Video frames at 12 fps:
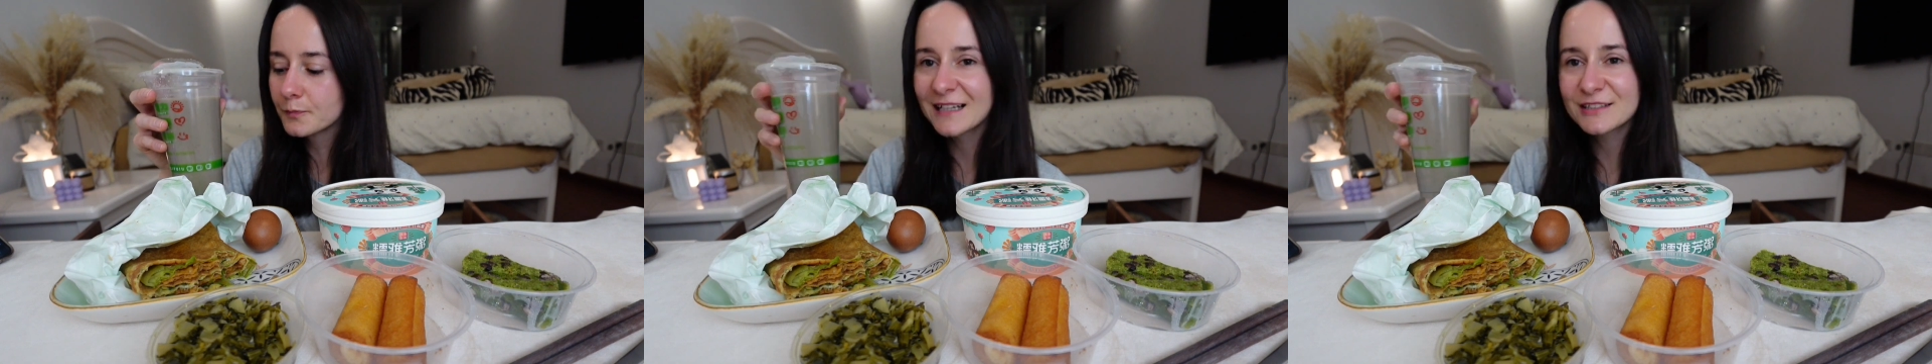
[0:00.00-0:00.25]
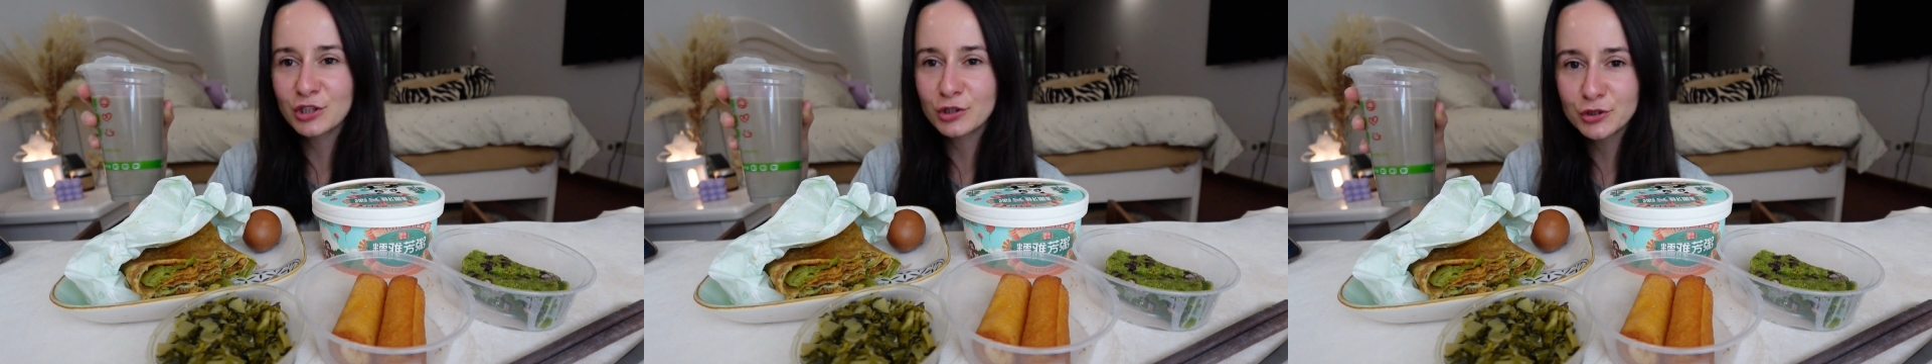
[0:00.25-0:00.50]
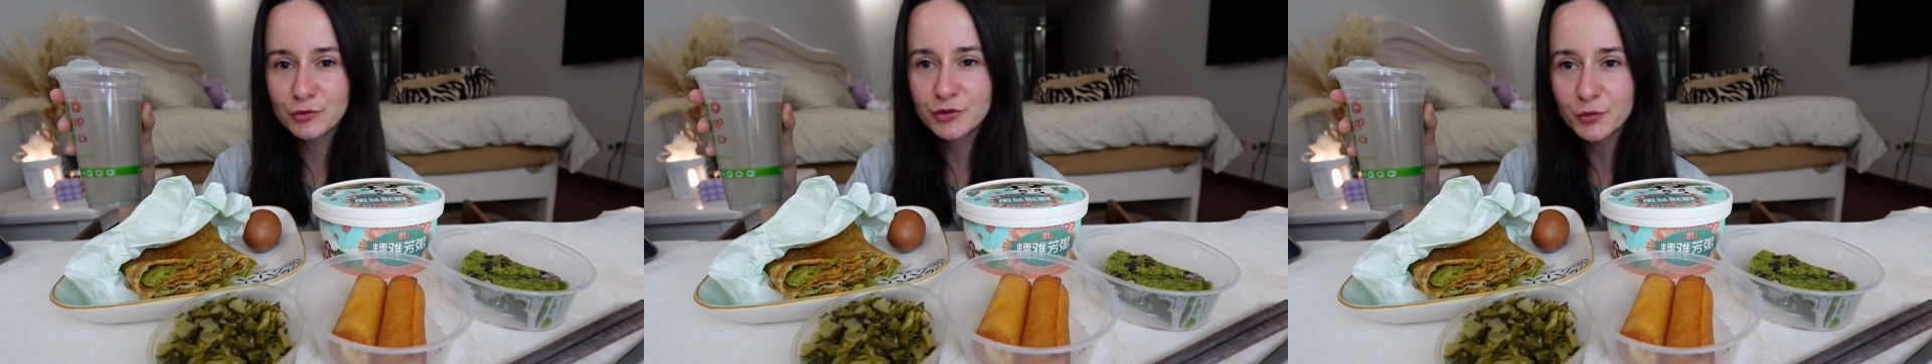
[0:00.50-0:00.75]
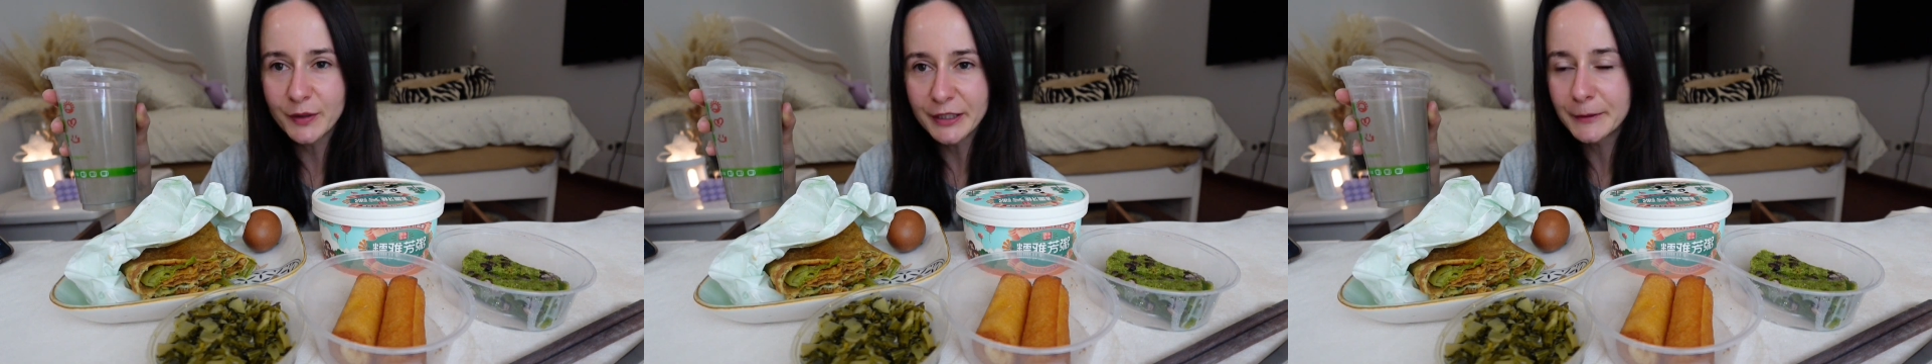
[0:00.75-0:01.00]
It's not too
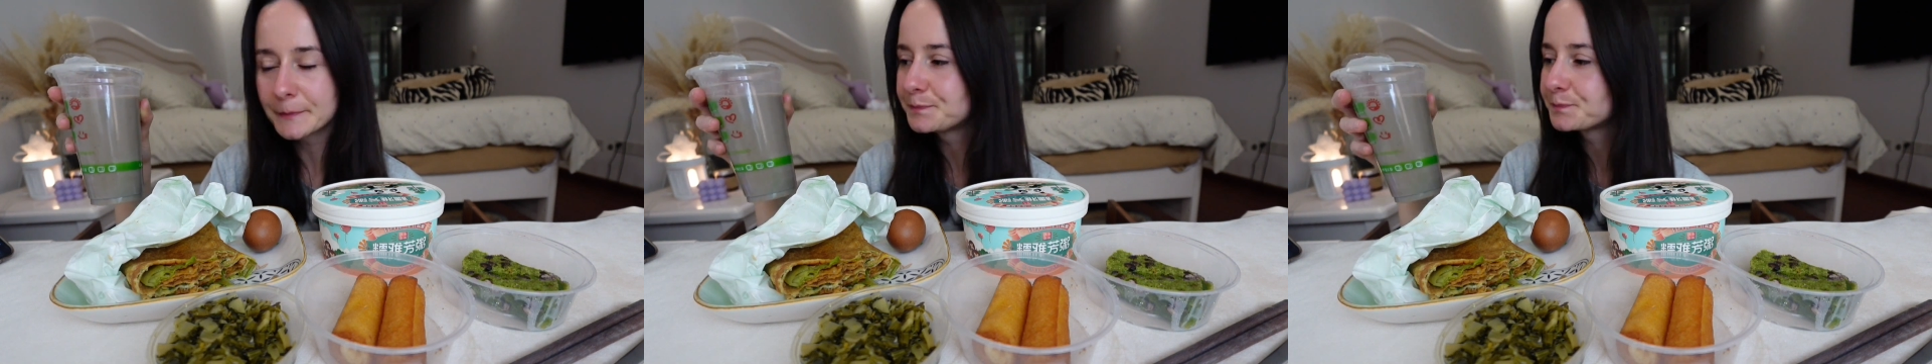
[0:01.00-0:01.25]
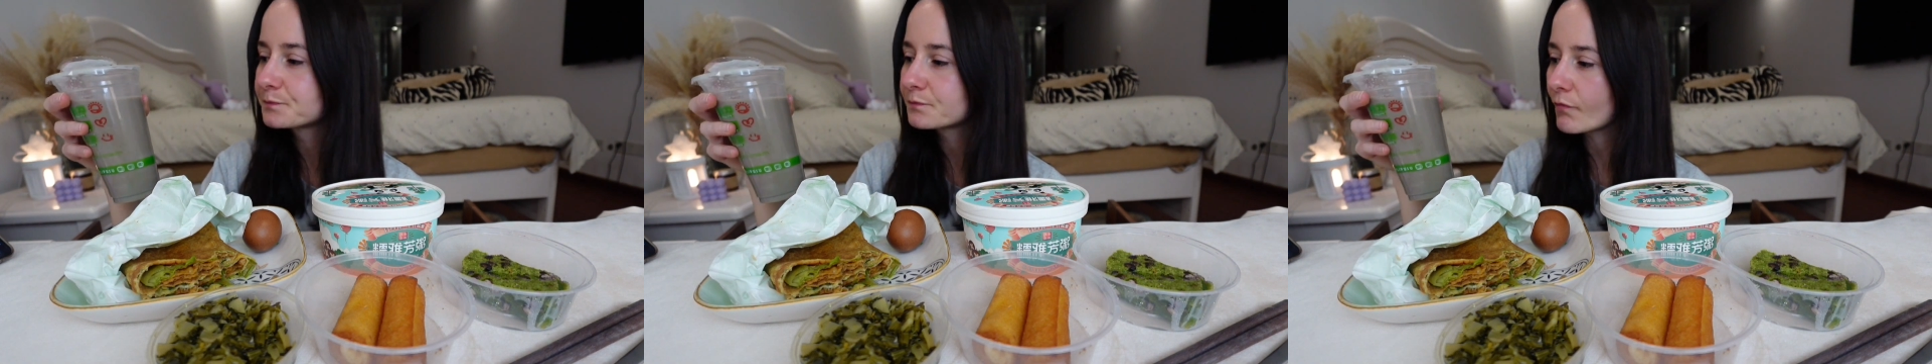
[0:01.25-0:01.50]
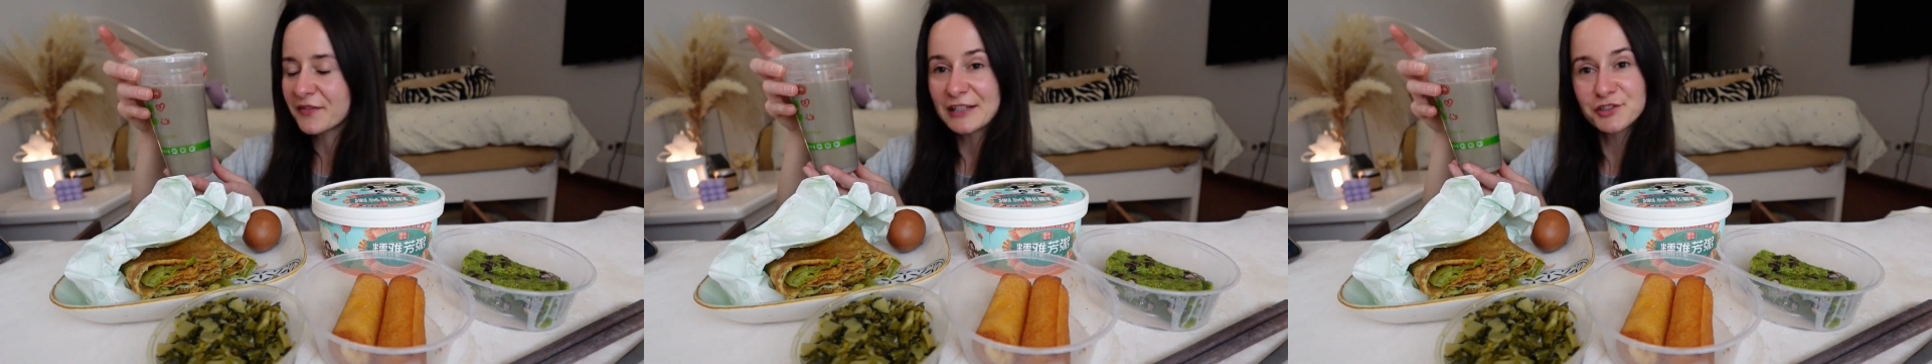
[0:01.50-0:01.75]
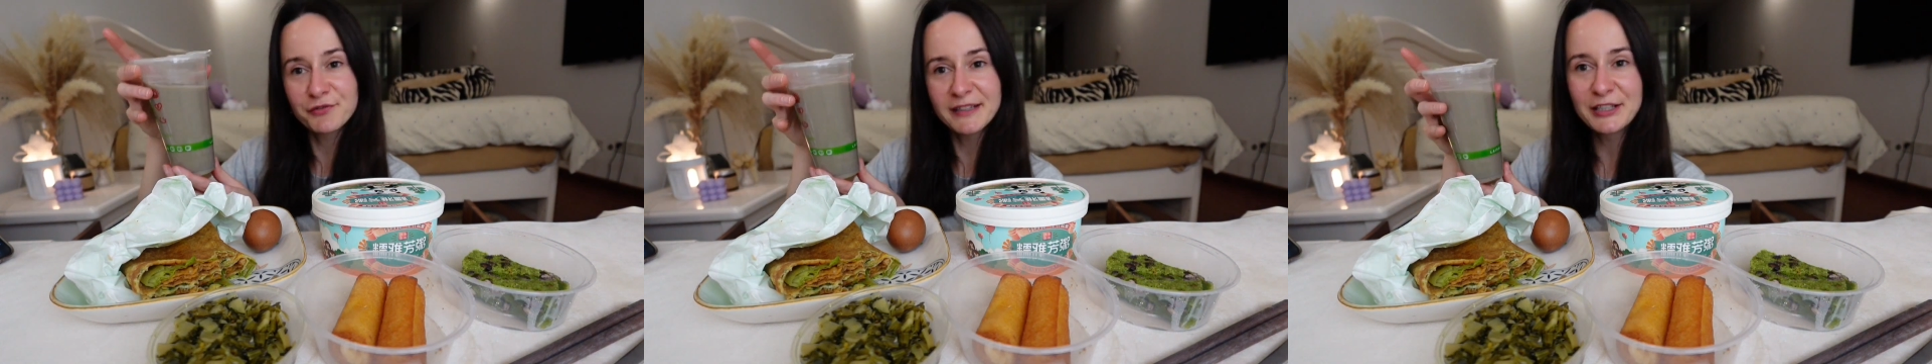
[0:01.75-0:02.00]
sweet.
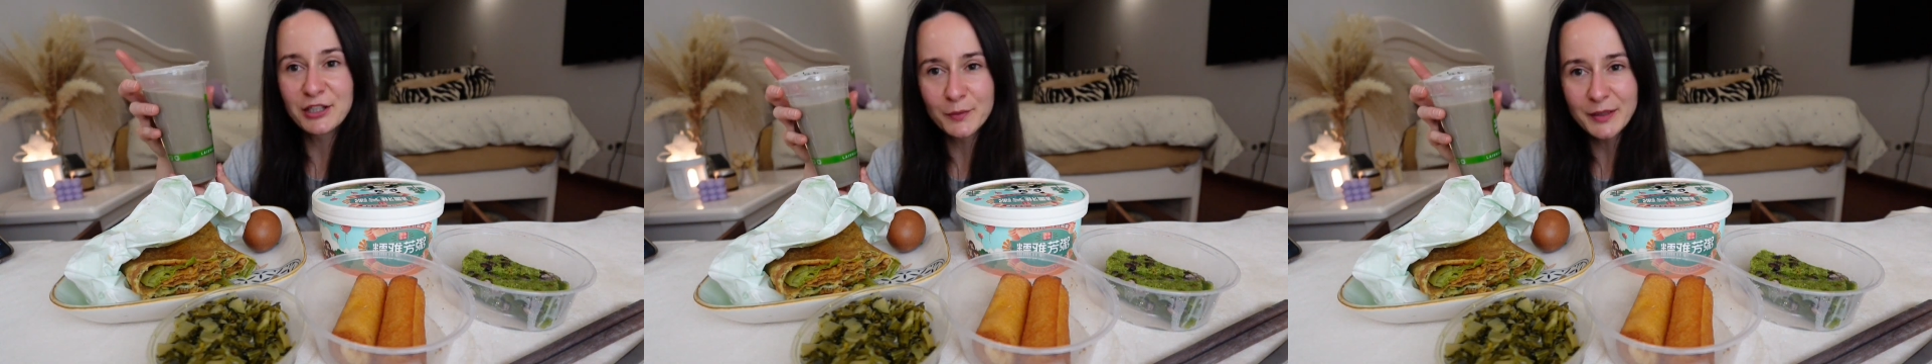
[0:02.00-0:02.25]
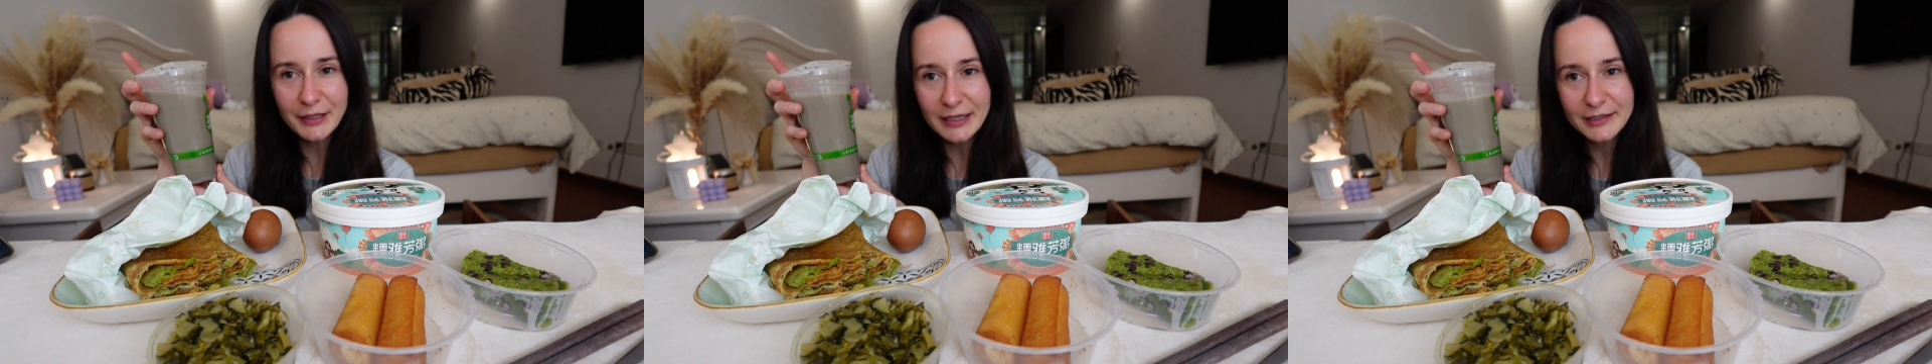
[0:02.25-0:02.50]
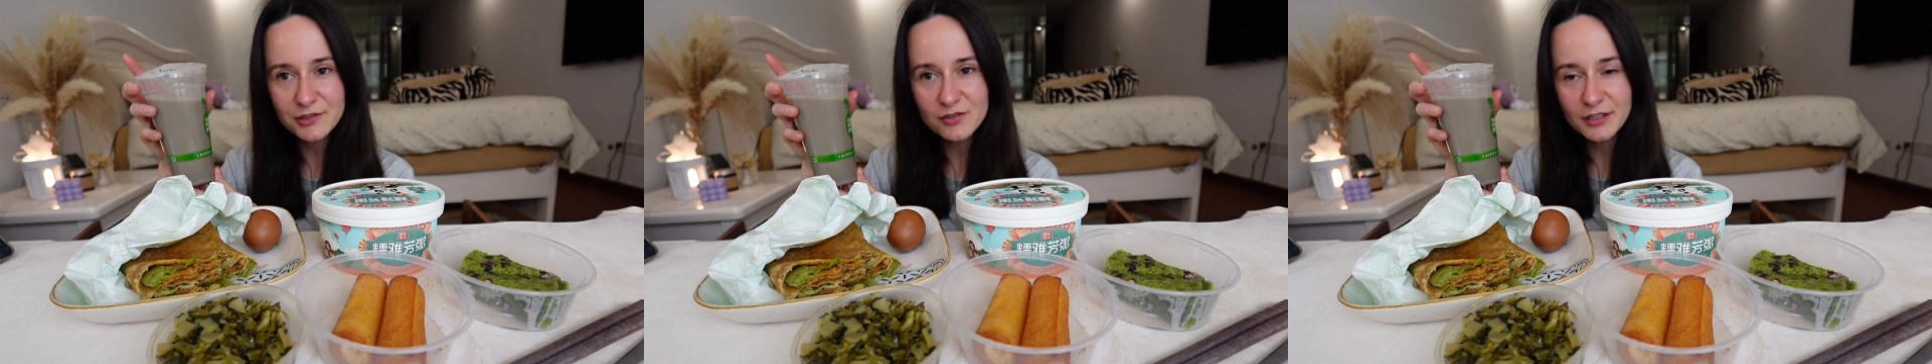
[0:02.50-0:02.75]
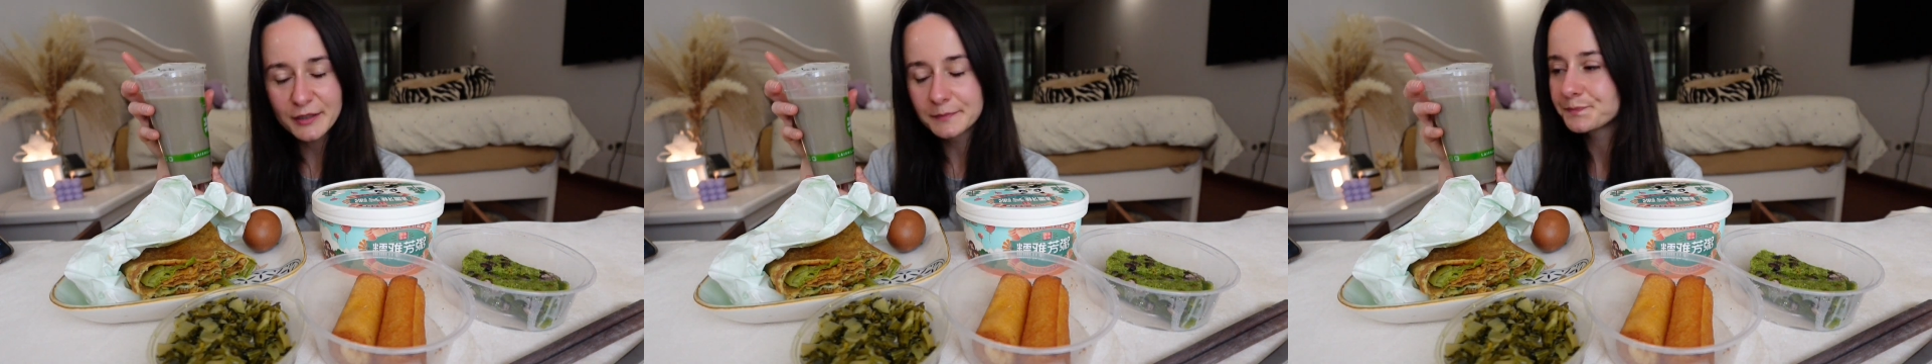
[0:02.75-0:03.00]
That's really yummy,
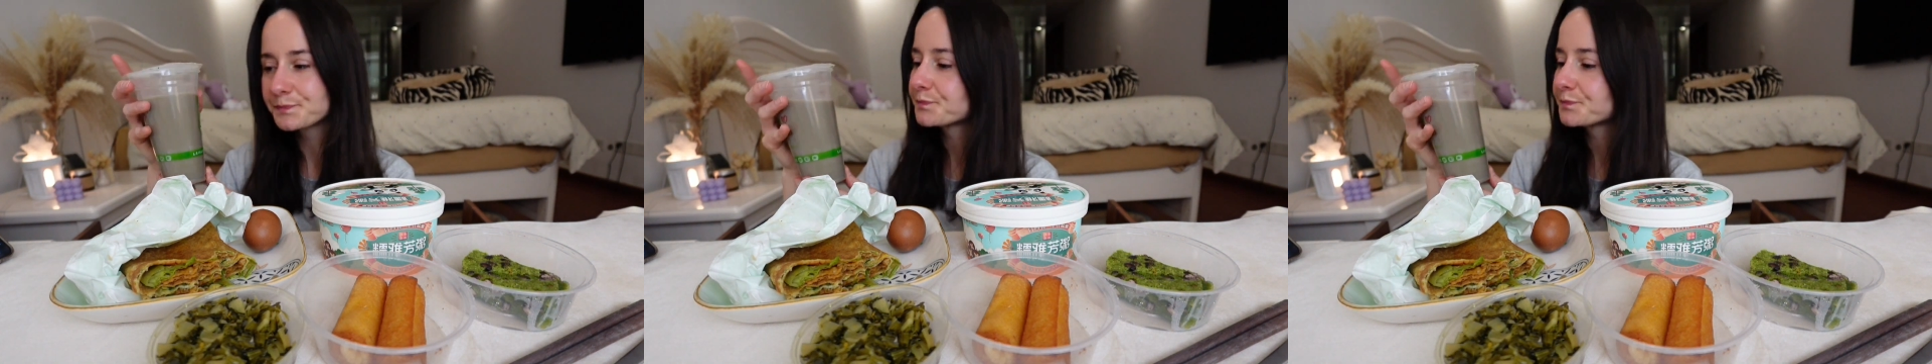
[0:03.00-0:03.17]
actually.